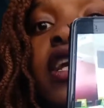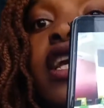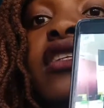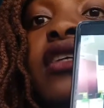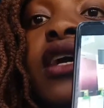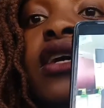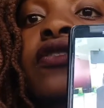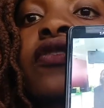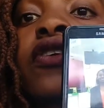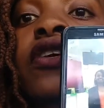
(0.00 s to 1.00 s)
Okay,
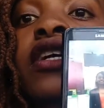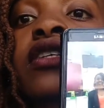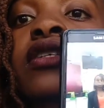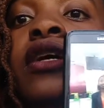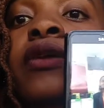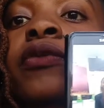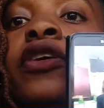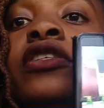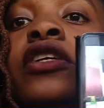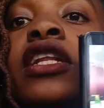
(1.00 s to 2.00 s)
don't focus. I'm
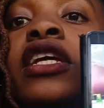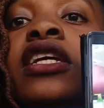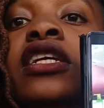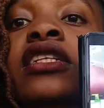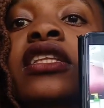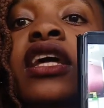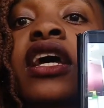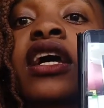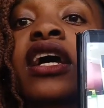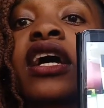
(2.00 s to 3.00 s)
going to link it there.